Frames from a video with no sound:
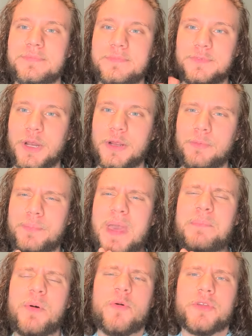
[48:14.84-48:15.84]

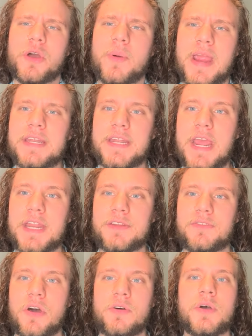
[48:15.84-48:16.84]
they both go hand in hand.
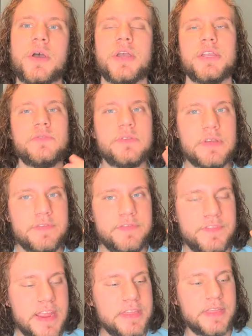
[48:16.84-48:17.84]
You know,
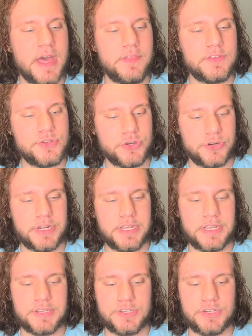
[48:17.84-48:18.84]
faith on this
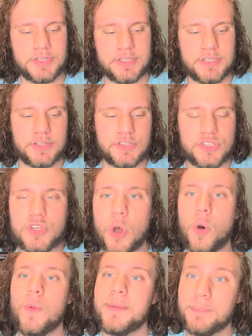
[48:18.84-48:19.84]
journey is just
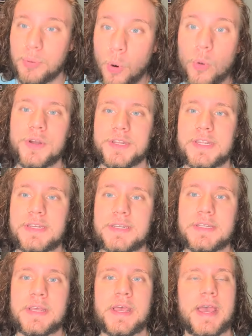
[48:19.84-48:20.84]
so
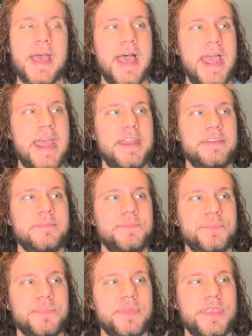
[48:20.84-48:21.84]
important. And,
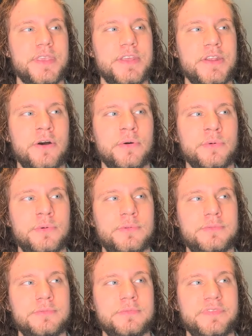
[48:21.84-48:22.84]
you know,
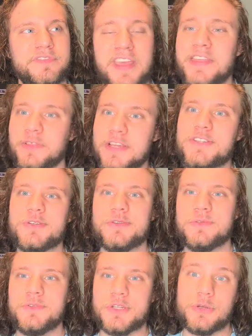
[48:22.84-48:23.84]
faith leads
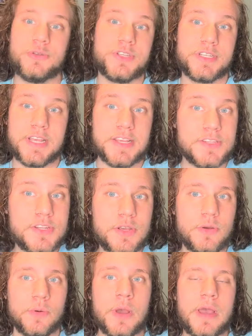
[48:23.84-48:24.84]
you to success
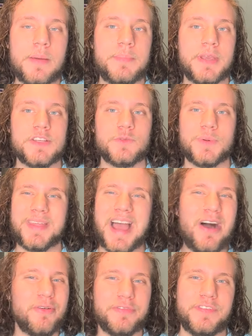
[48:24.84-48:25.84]
too. Because
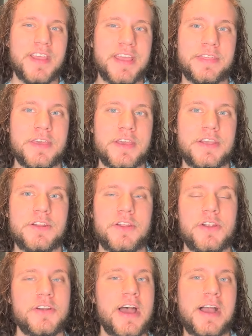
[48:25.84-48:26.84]
without faith, you
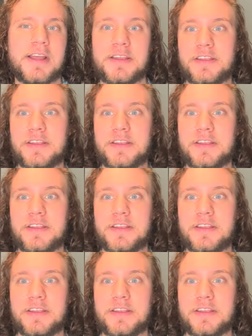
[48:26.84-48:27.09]
know,